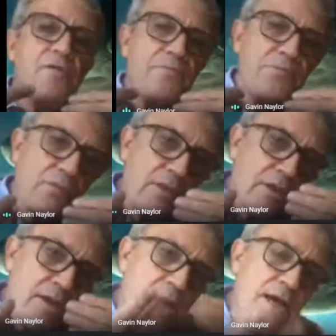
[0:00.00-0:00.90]
of
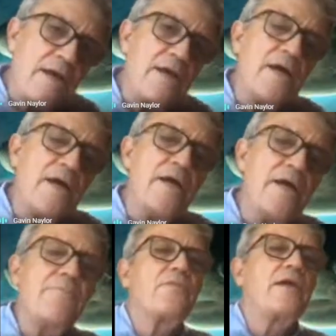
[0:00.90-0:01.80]

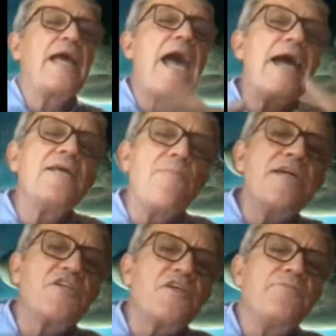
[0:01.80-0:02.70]
an
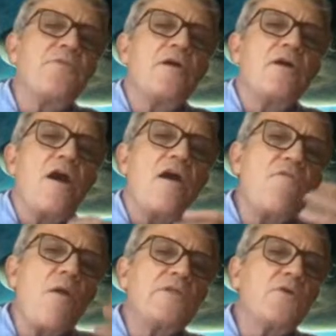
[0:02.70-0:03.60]
animation
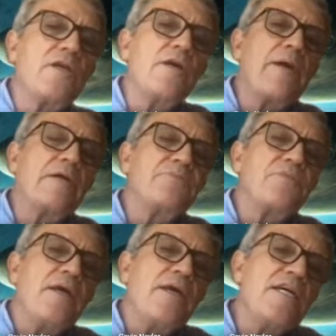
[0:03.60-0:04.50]
of what we're talking
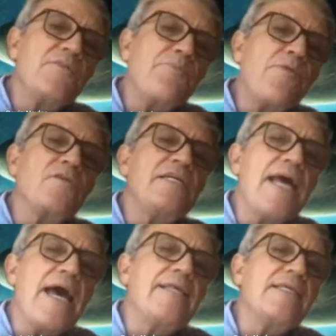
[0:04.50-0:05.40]
about. Here's
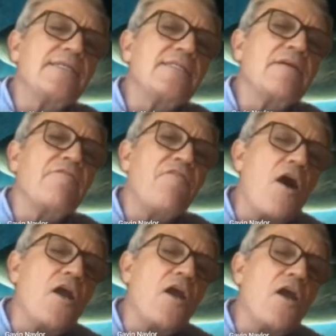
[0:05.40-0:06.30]
protein A. This is the
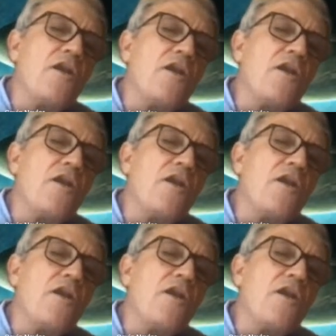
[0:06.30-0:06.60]
volume, the